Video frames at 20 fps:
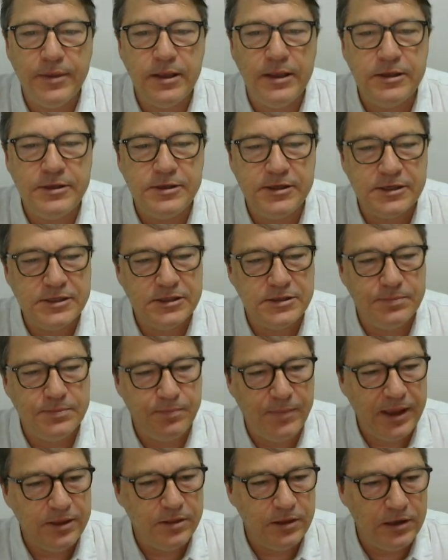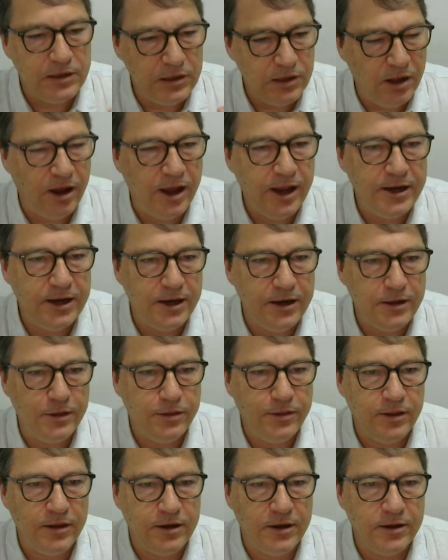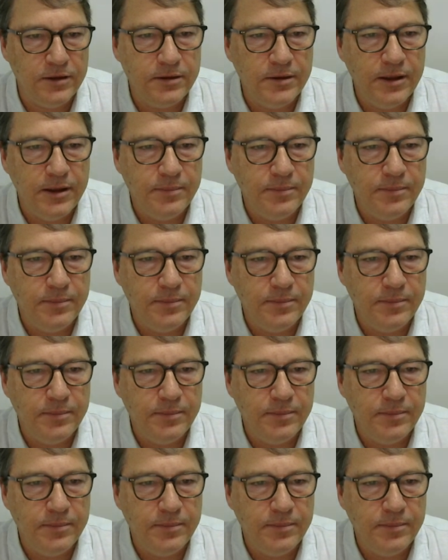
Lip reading: it doesn't make the line any thinner,